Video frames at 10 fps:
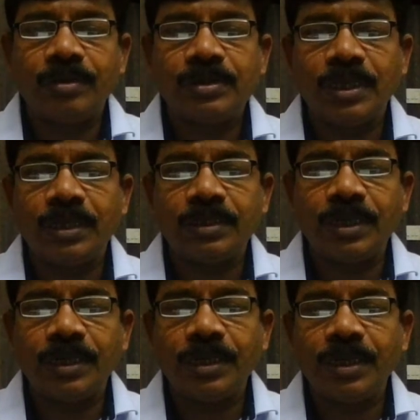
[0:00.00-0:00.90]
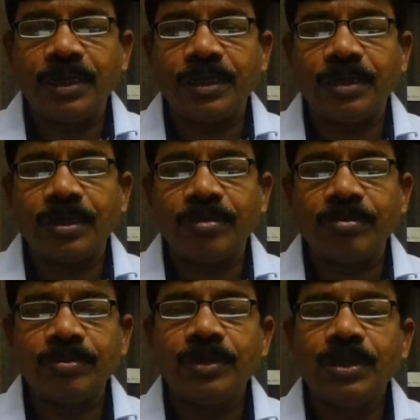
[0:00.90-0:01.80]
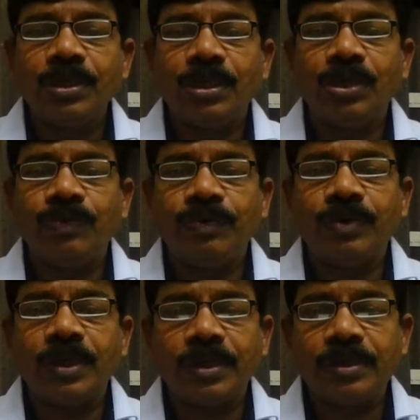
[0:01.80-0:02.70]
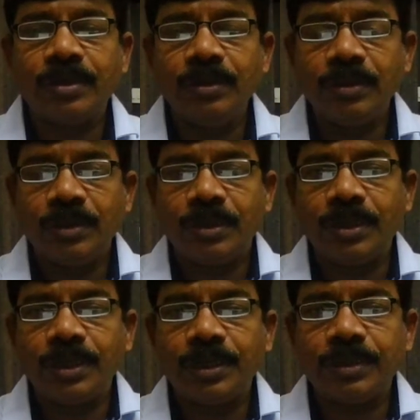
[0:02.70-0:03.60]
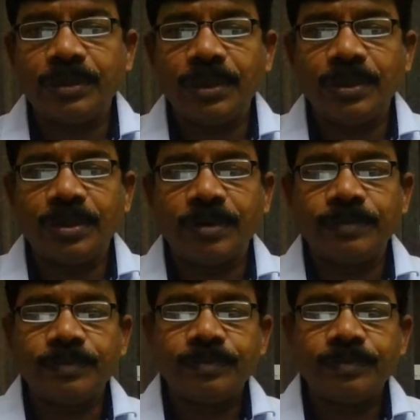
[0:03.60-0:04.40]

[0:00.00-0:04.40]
Select the indirect income if we are creating the income.